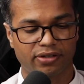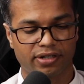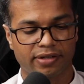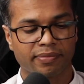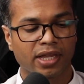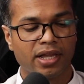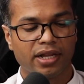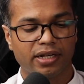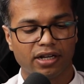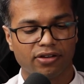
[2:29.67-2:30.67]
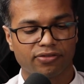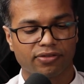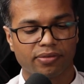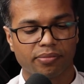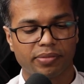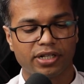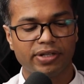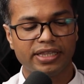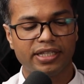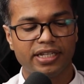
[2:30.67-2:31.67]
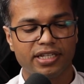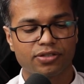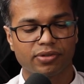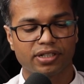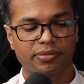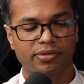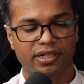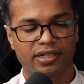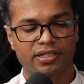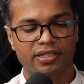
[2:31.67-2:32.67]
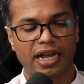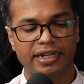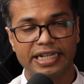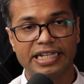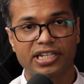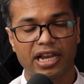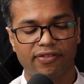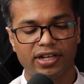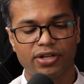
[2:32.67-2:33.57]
Okay, now between these vertebrae at each level,